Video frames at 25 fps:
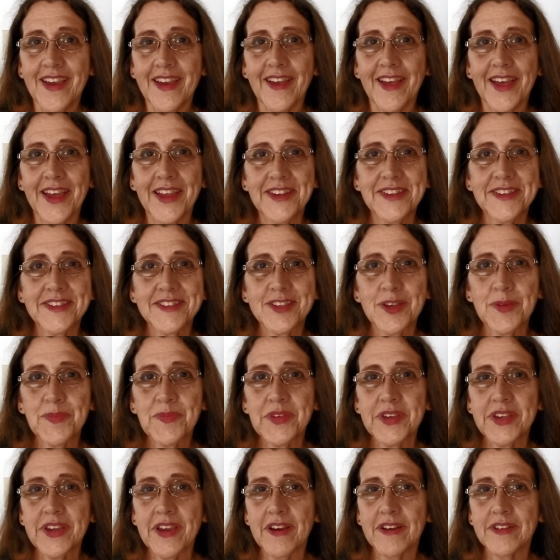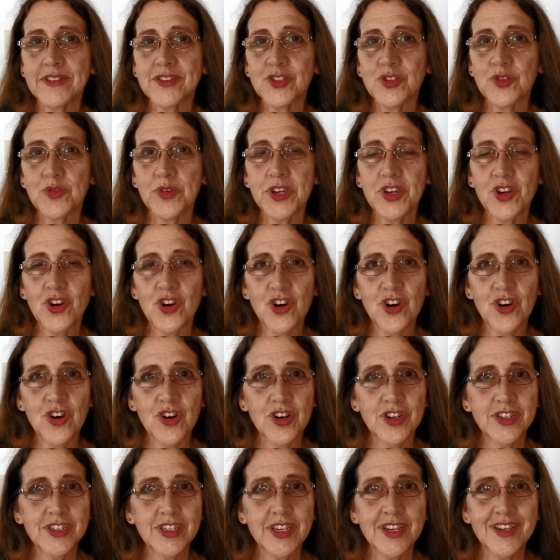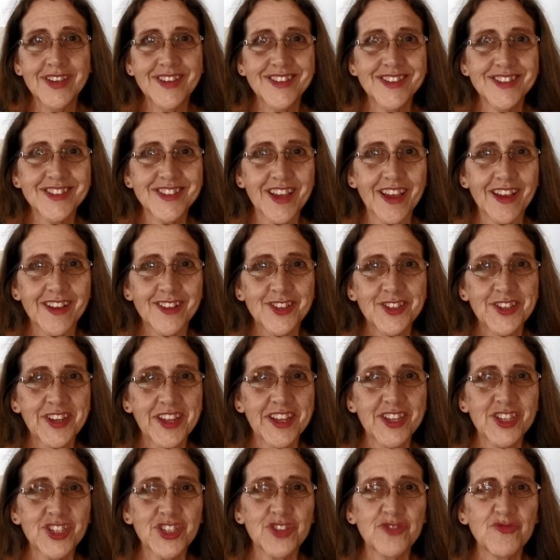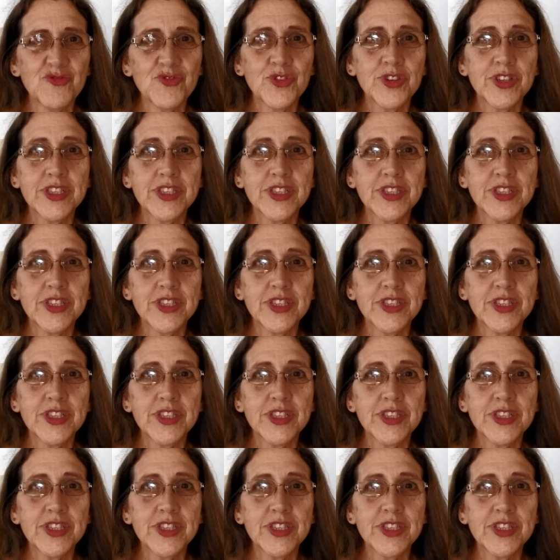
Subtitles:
and something else going on in declination,